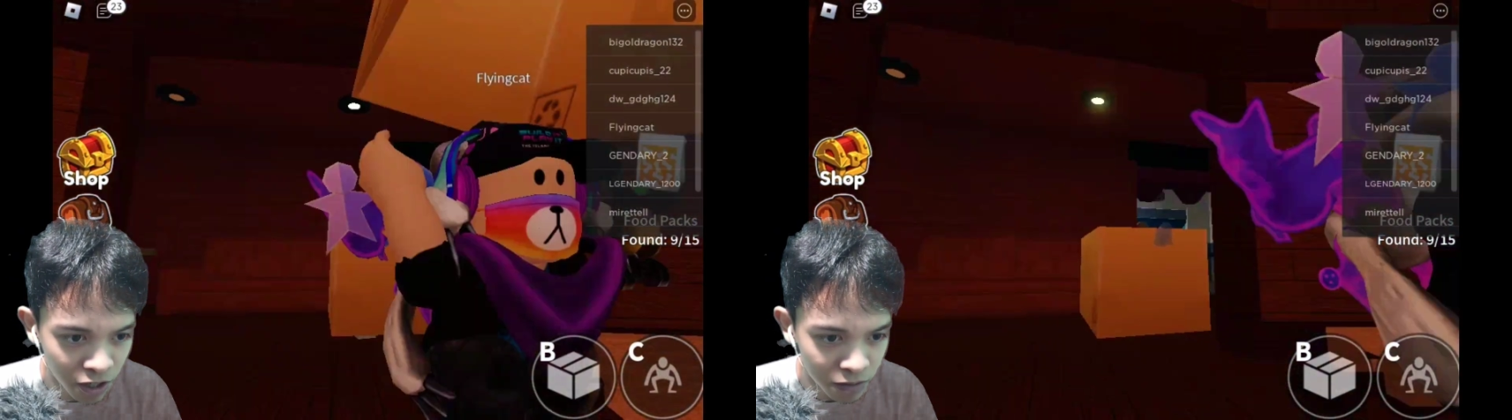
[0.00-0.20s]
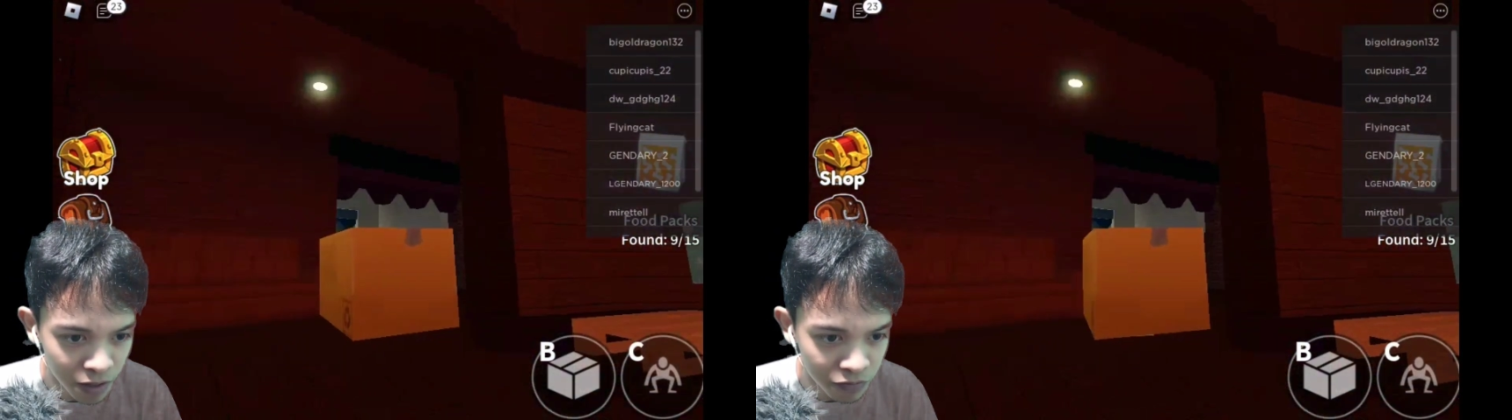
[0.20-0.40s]

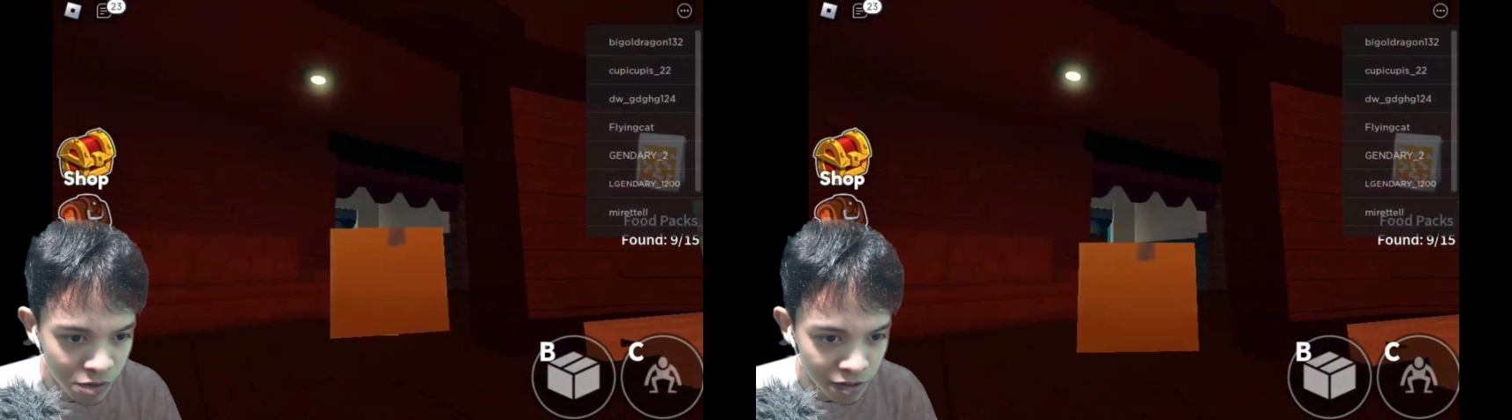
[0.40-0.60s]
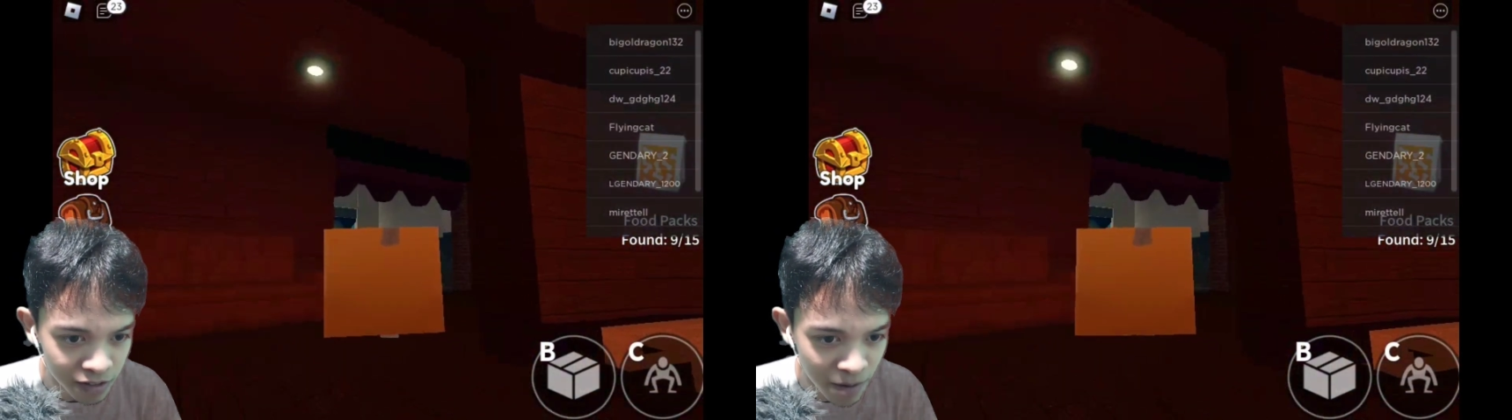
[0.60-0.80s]
though it's my
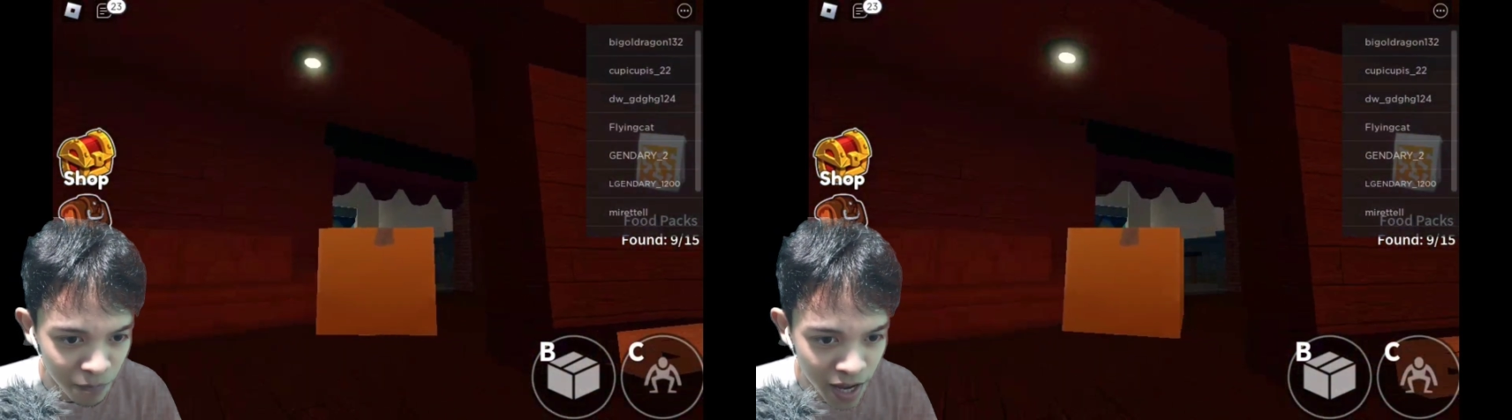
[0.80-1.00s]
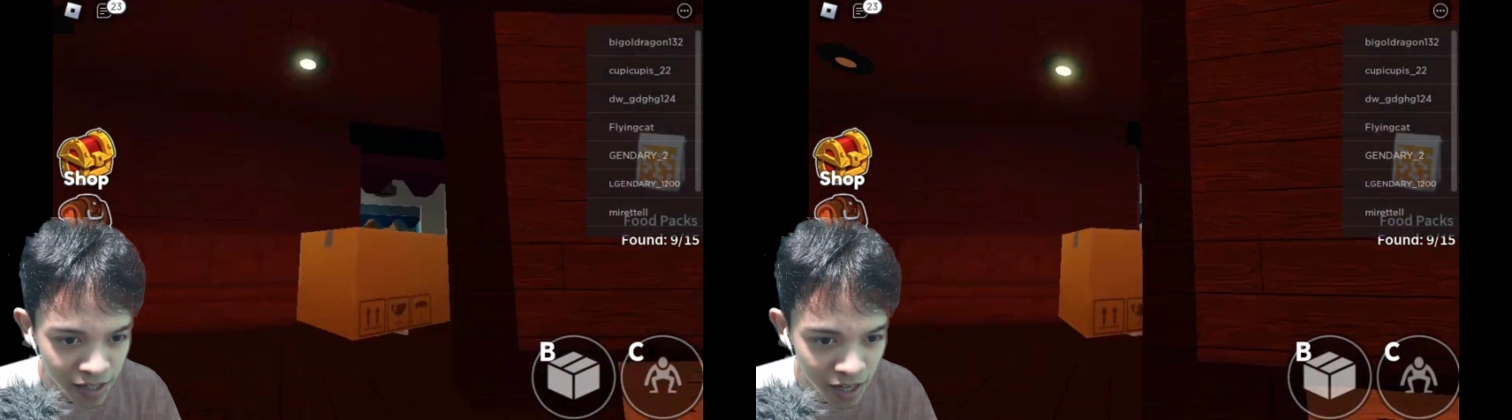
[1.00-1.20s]
first
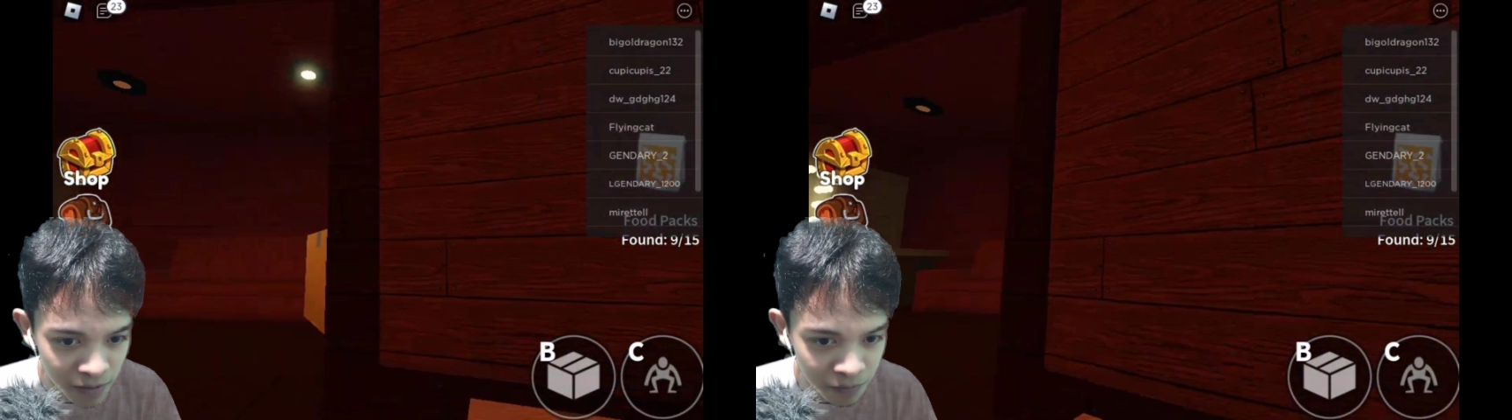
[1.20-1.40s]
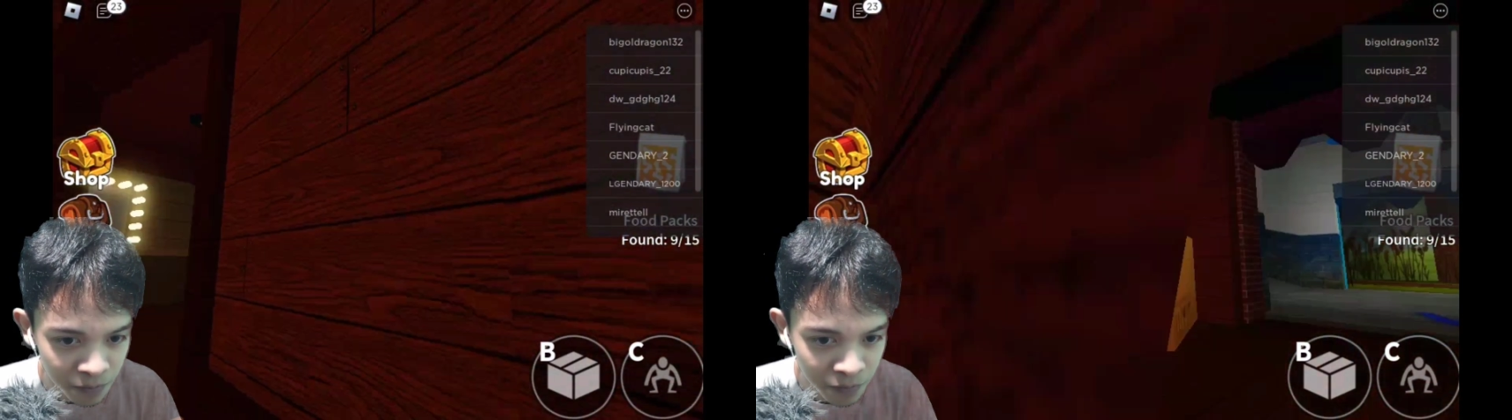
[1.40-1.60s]
time playing
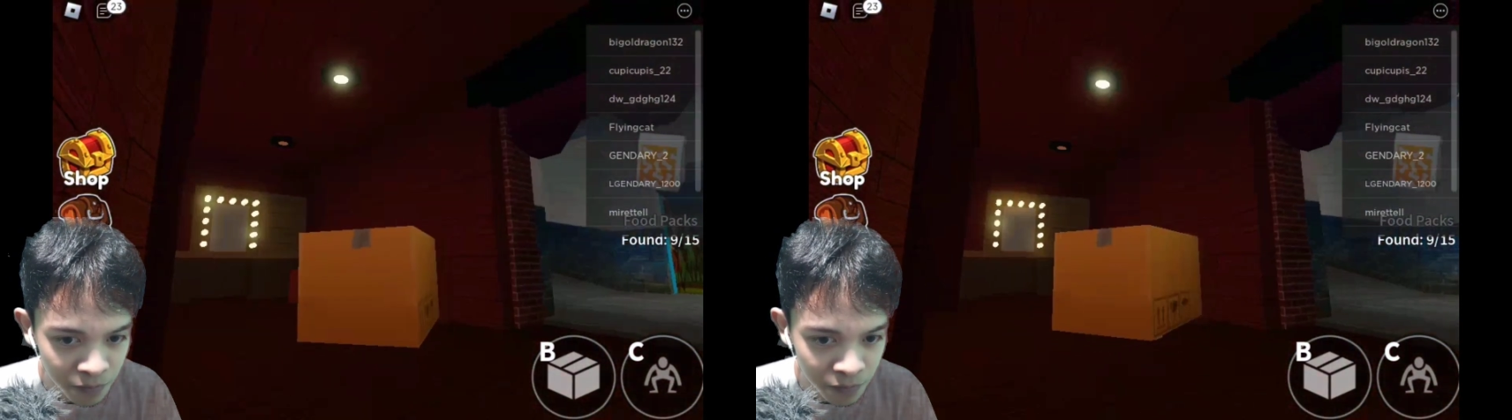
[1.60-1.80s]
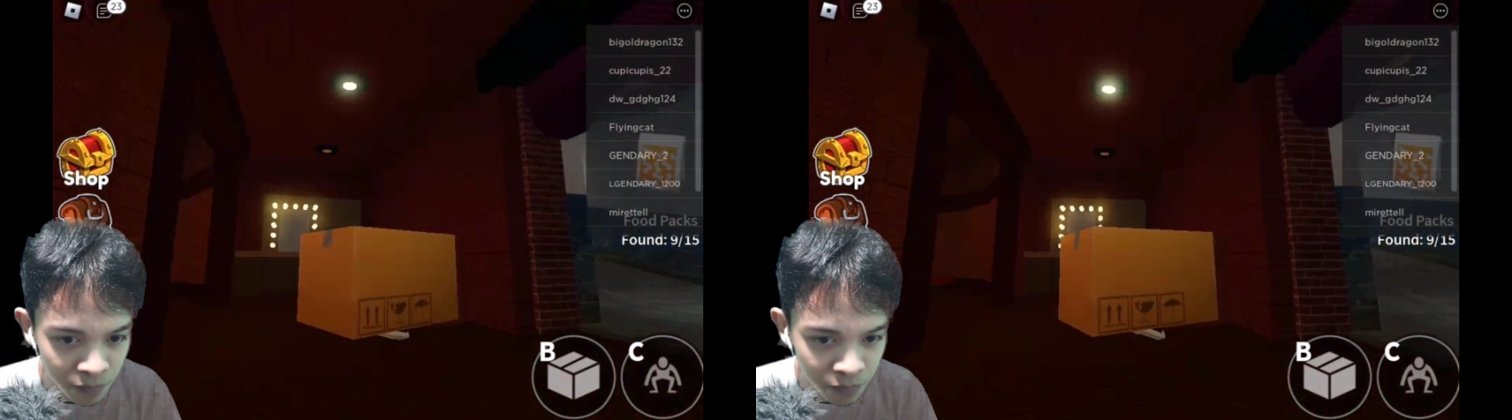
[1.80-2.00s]
it.
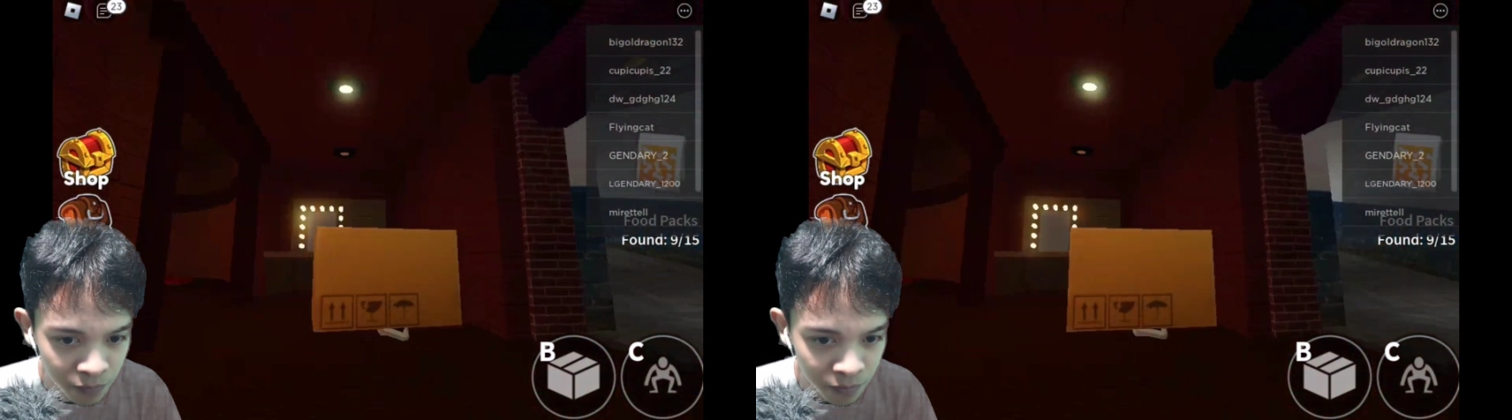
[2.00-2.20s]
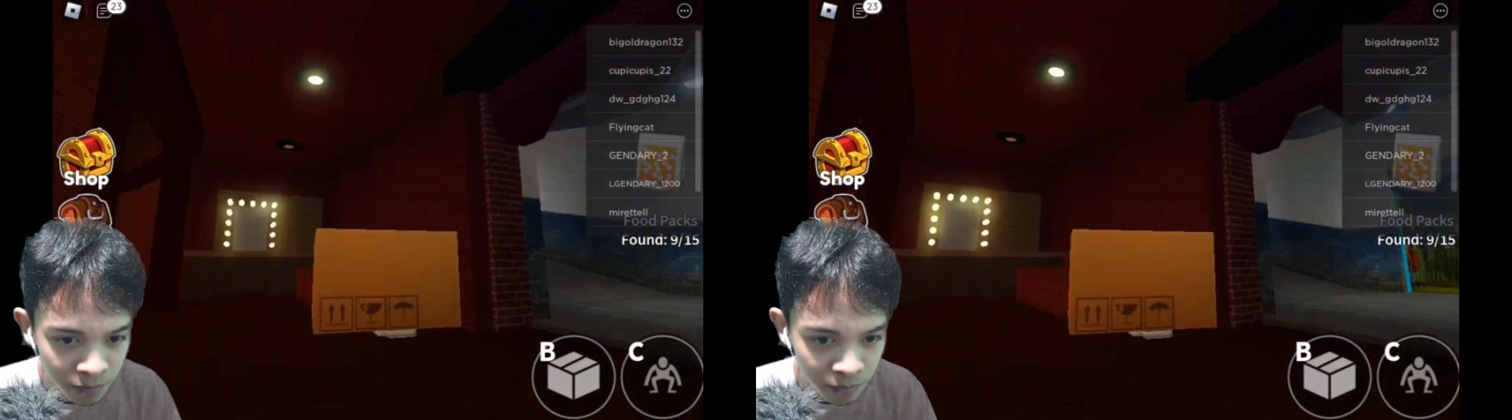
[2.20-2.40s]

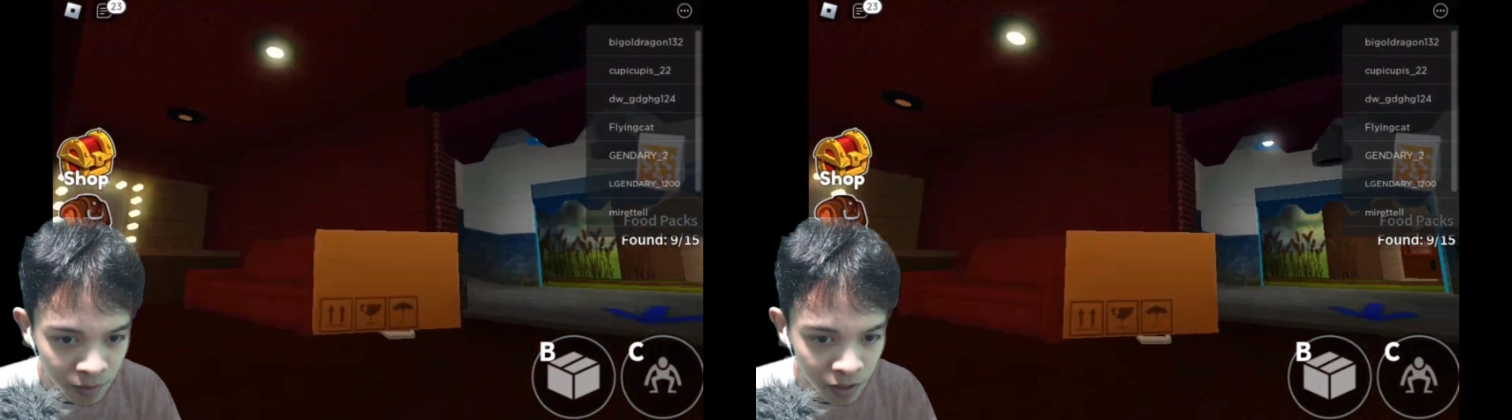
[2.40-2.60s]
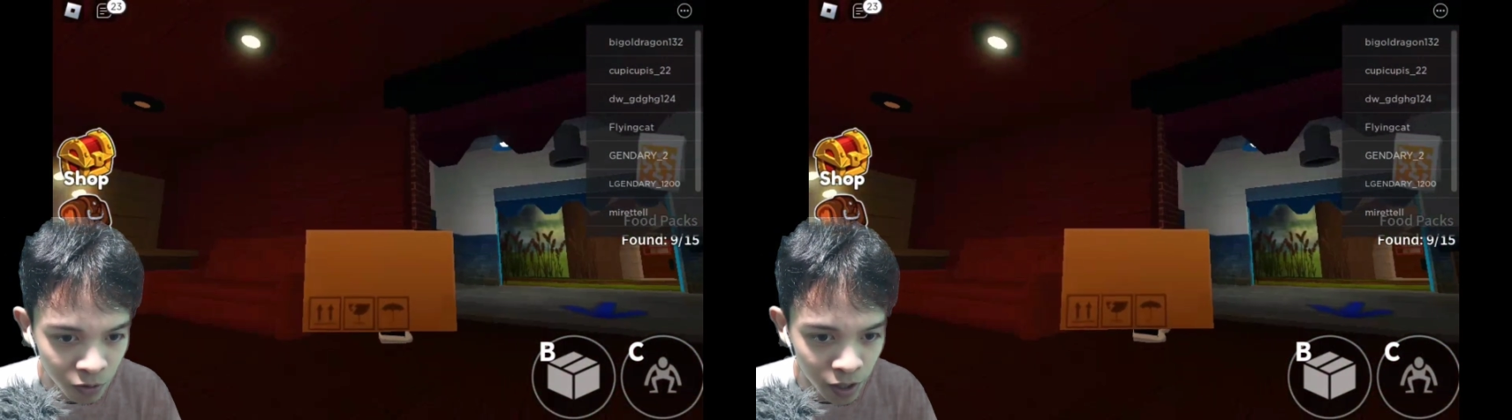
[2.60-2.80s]

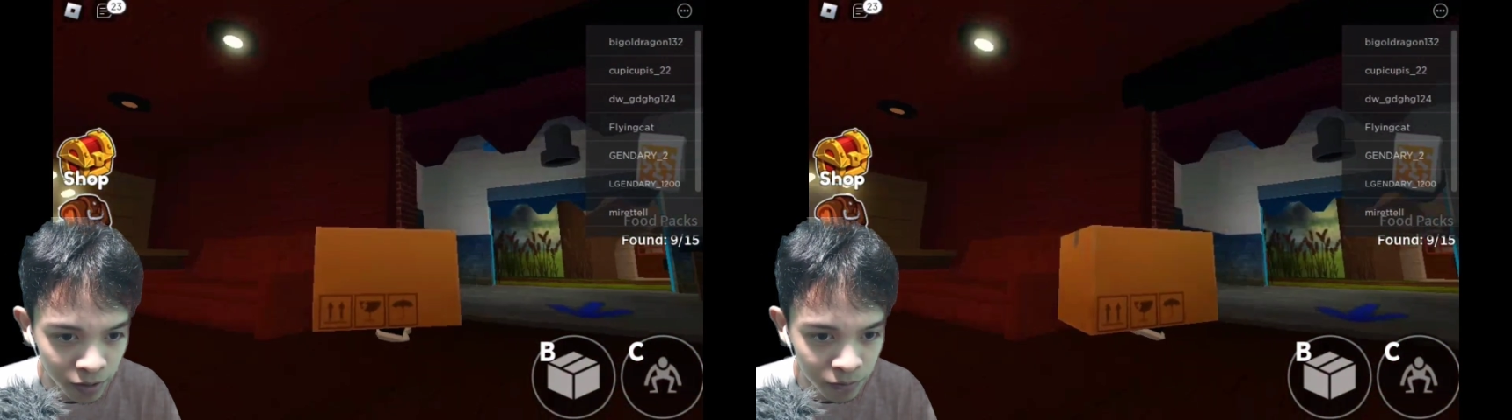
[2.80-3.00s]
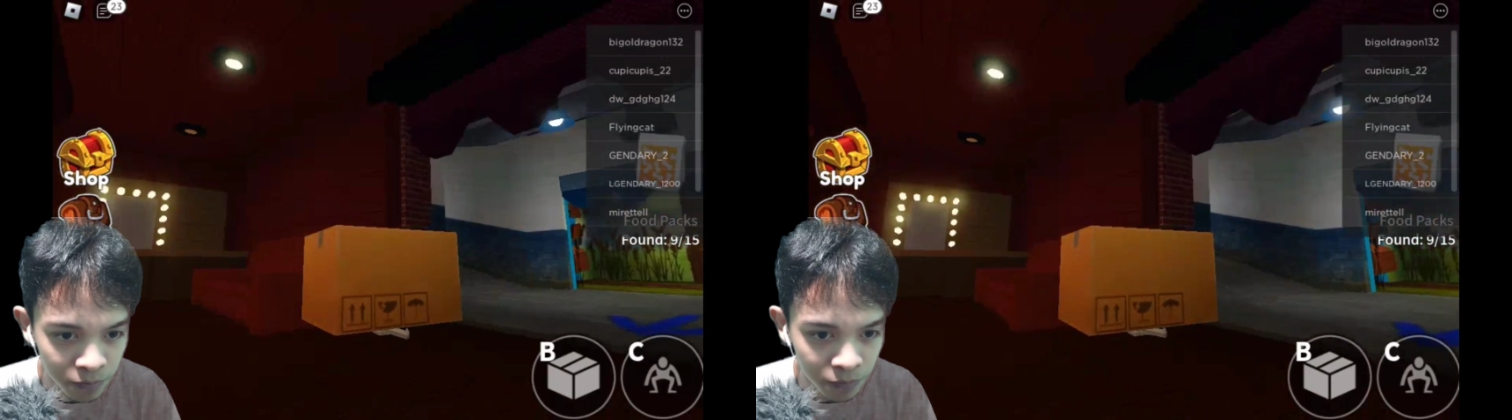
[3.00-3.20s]
Alright.